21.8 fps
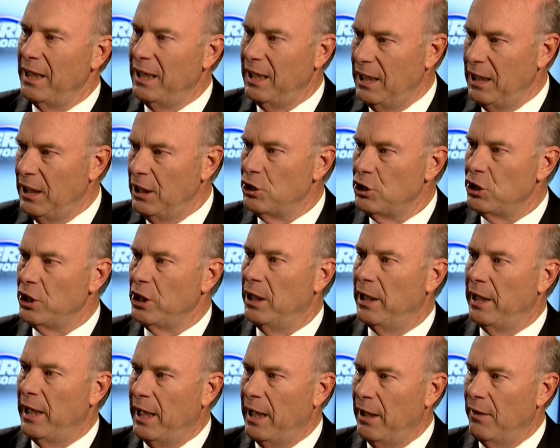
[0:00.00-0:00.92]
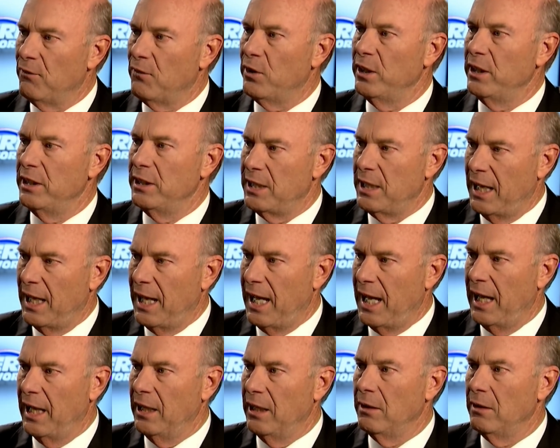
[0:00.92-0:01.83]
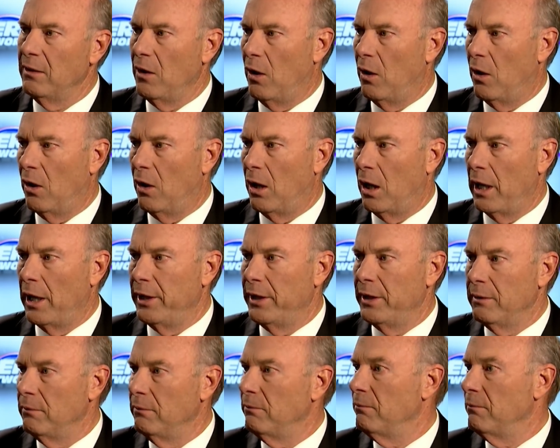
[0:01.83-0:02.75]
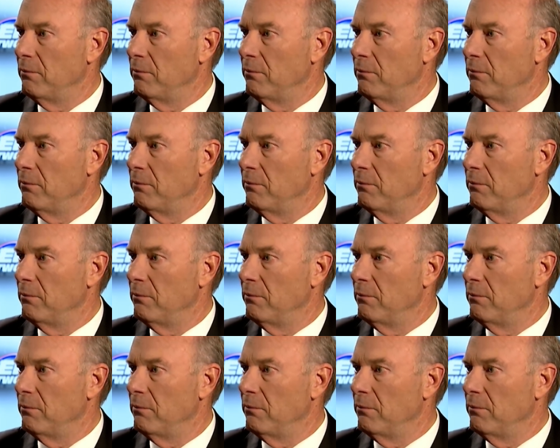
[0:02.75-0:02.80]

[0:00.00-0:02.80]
each and every day on